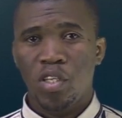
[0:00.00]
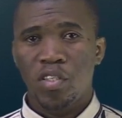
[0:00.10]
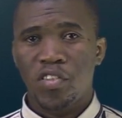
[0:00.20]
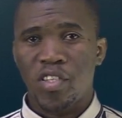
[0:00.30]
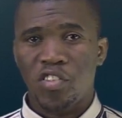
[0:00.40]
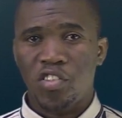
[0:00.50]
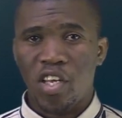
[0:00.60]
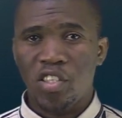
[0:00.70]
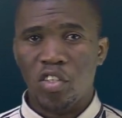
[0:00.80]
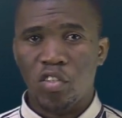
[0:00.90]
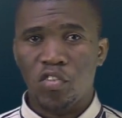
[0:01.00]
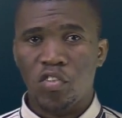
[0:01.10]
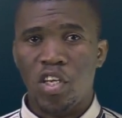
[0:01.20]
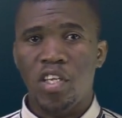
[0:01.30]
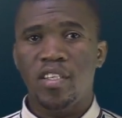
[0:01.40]
Such changes
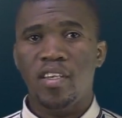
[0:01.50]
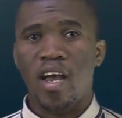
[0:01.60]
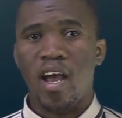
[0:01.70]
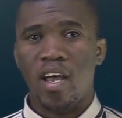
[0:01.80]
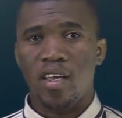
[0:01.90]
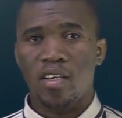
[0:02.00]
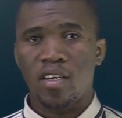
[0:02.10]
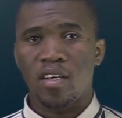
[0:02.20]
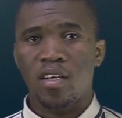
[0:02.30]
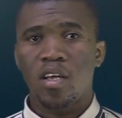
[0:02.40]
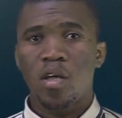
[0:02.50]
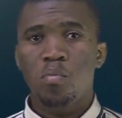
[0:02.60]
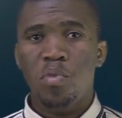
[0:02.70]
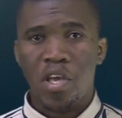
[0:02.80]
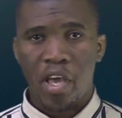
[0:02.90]
is like uh,
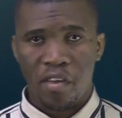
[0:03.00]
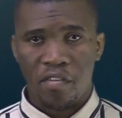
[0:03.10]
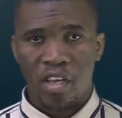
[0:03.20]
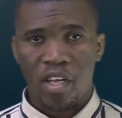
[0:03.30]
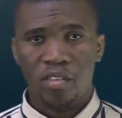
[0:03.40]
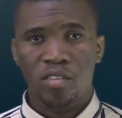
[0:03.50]
behavior.